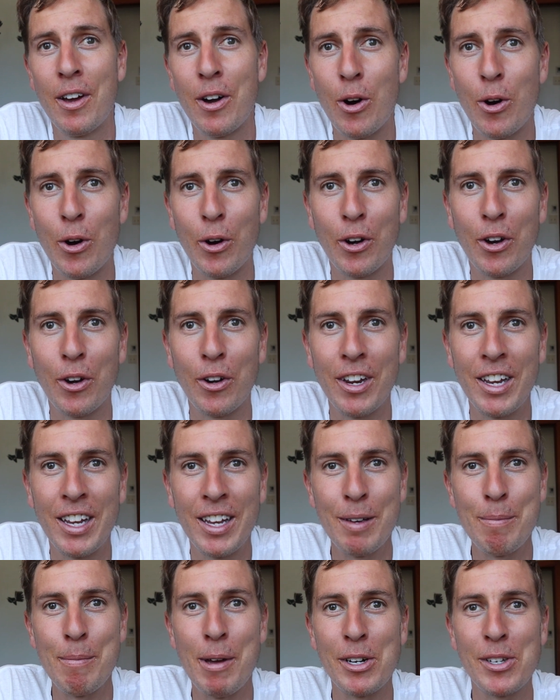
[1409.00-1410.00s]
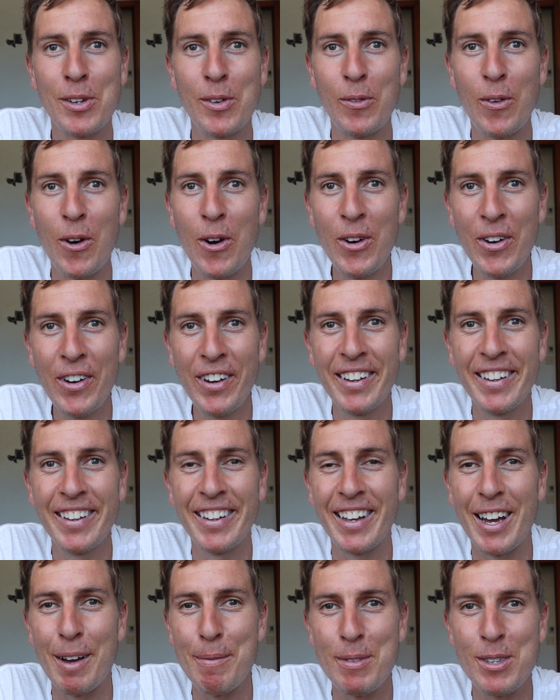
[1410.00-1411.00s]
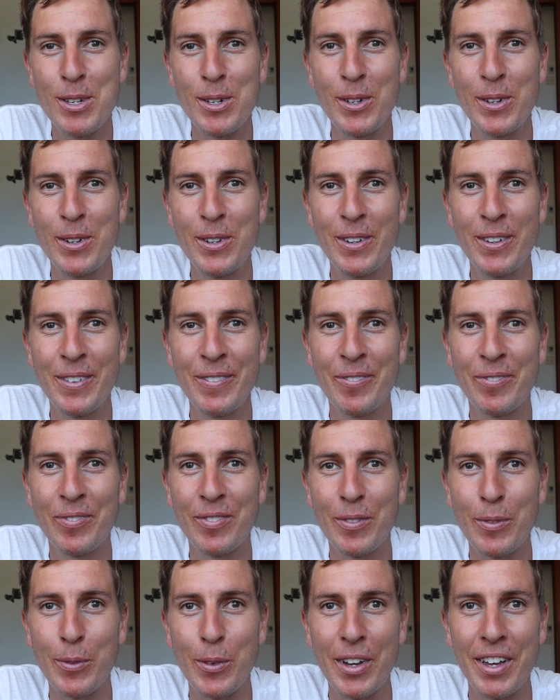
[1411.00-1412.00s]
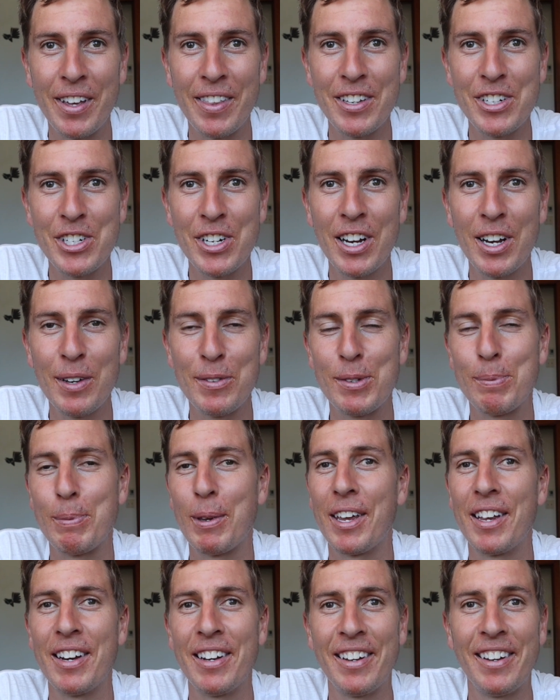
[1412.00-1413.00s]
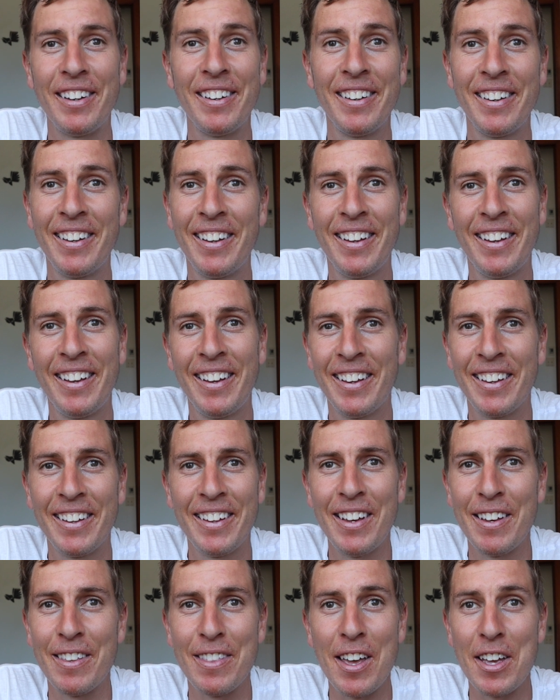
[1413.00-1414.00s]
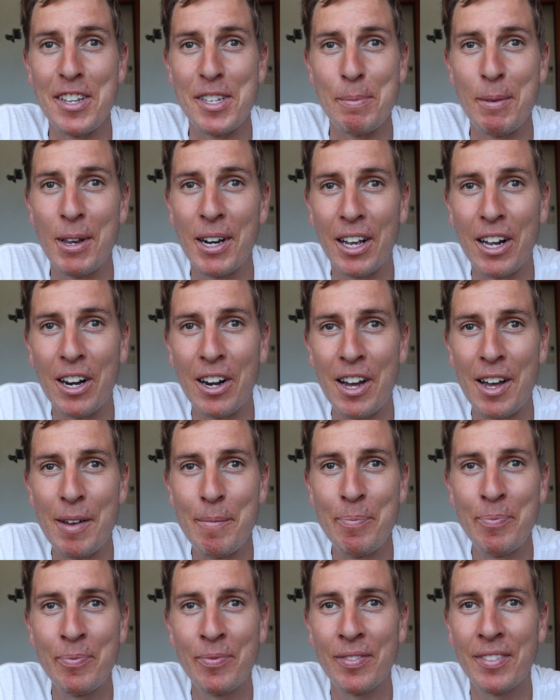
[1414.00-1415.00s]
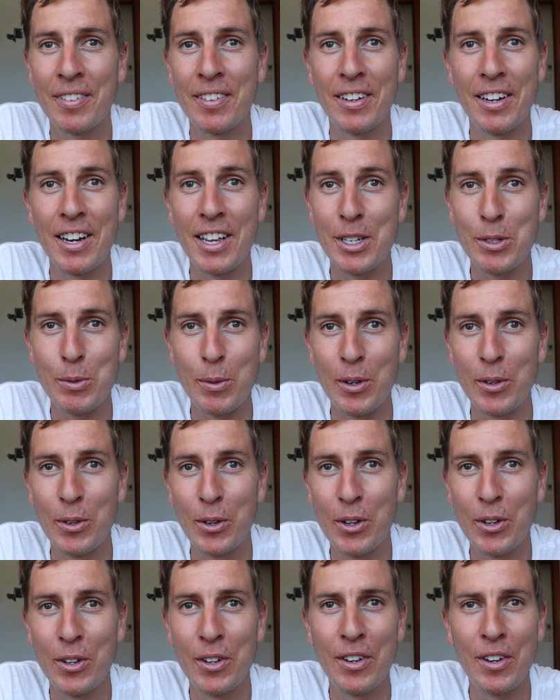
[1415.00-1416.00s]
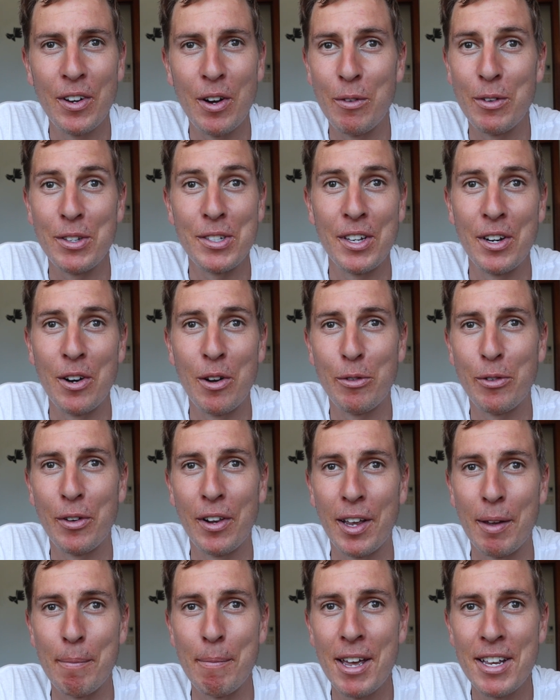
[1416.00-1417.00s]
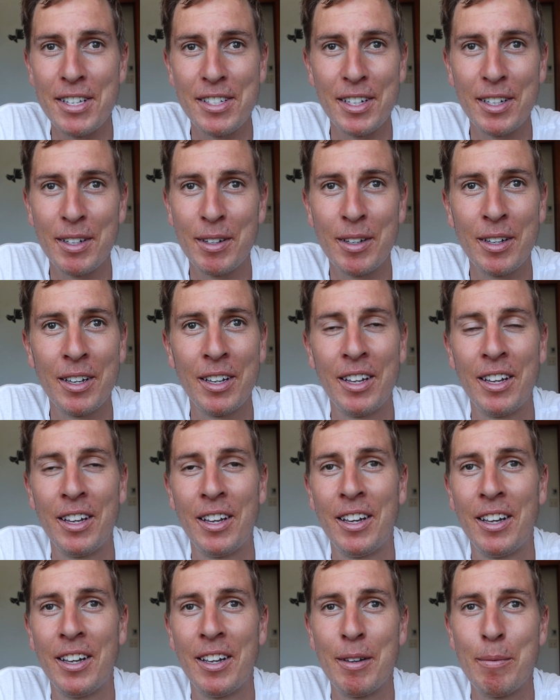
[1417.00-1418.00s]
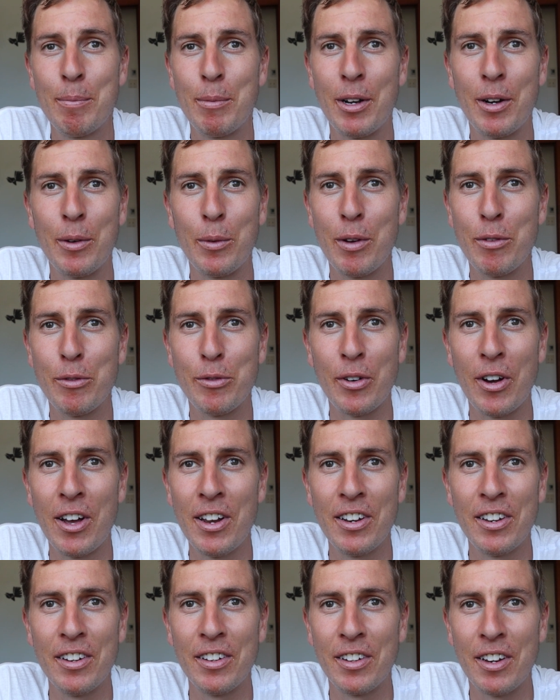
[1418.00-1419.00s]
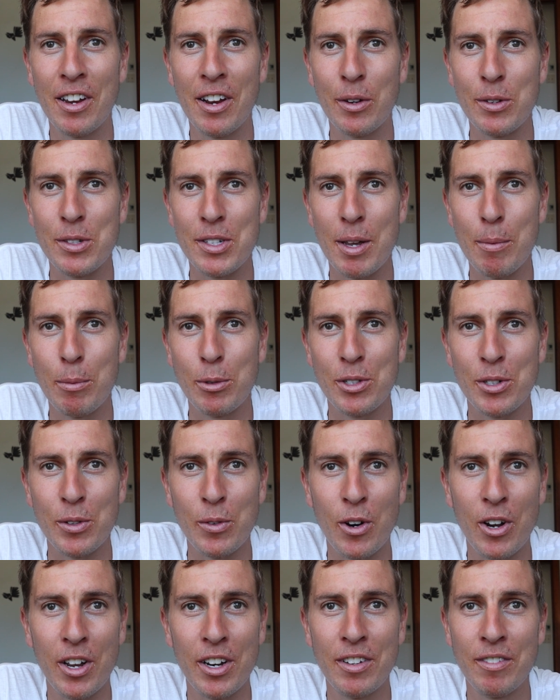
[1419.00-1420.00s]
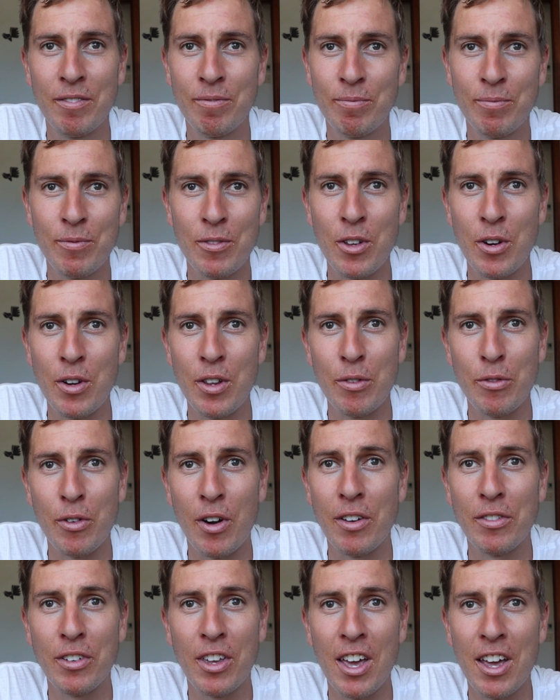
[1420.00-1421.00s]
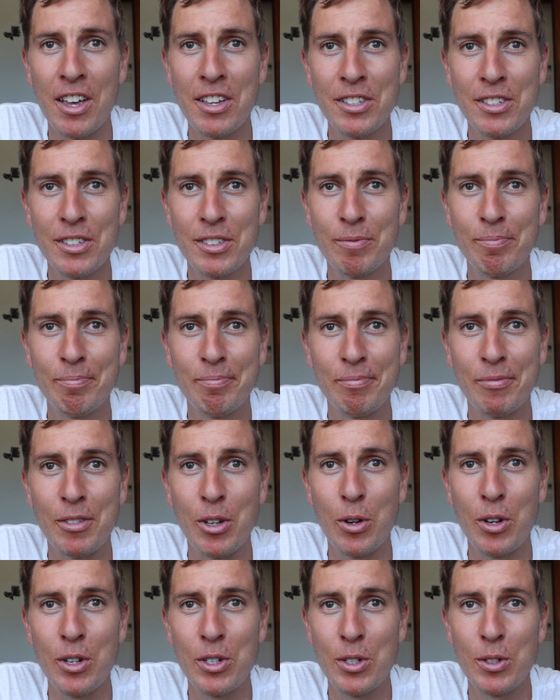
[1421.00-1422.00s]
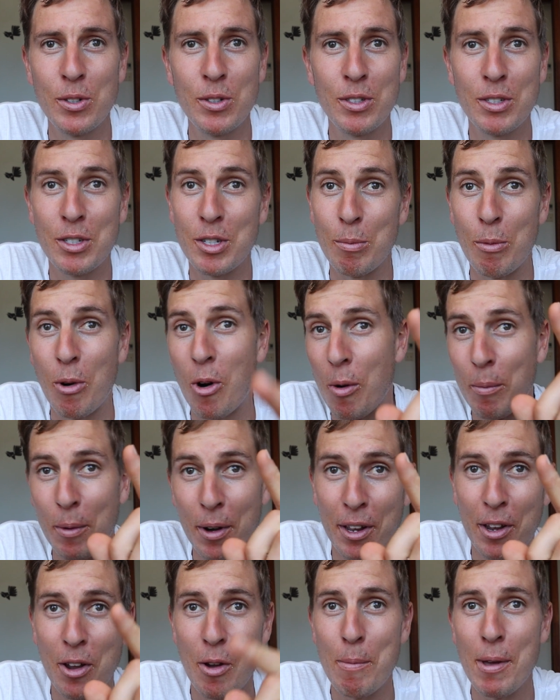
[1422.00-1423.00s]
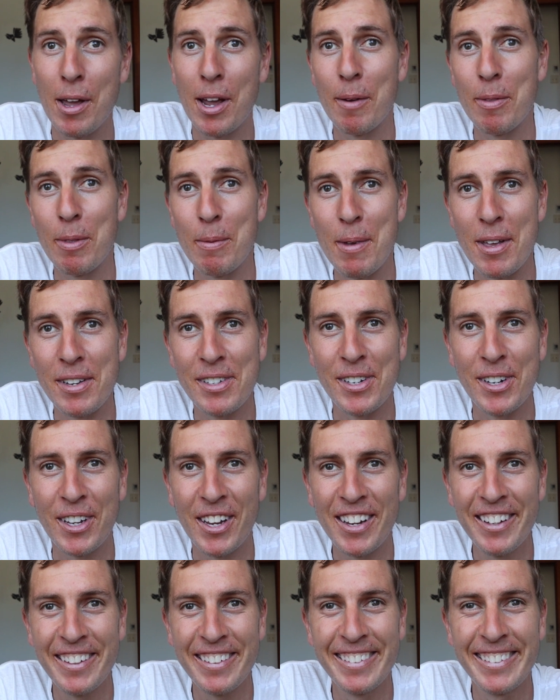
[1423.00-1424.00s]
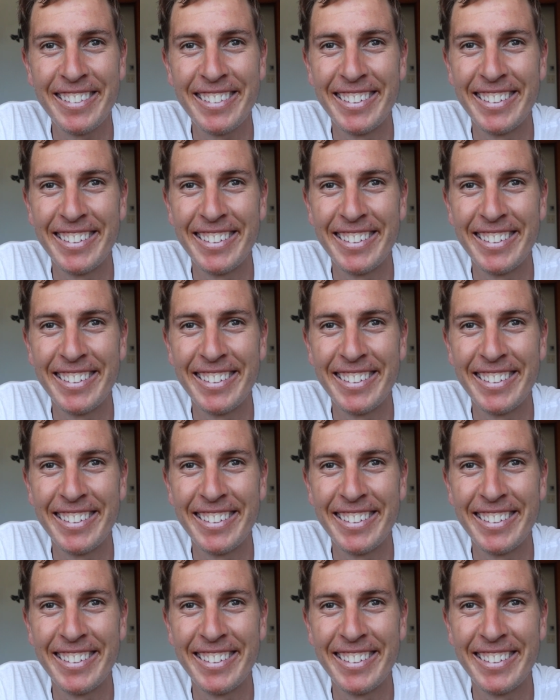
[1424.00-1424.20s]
Okazana mountain road up to where the chairlifts begin. And 1,000-meter climb, legs went all good. Obviously not feeling amazing, but it went fine, and I was able to ride 35 k's, no issues. Tomorrow I'm going to go back up the mountain again.